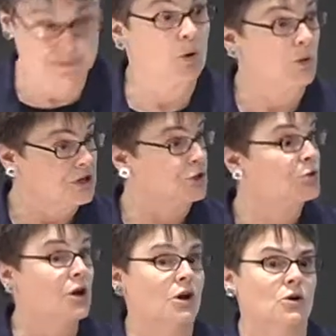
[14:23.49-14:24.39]
but we do
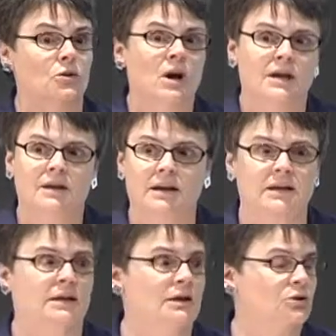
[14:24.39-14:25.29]
know that it
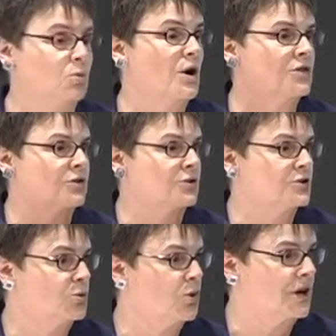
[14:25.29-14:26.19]
killed one third
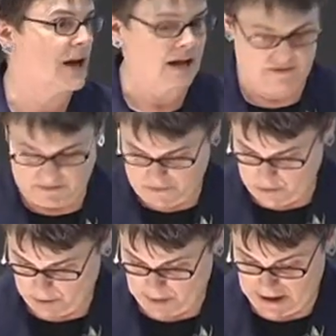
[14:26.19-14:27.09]
to one half of
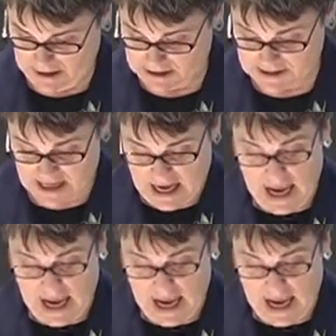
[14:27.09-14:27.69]
Europeans,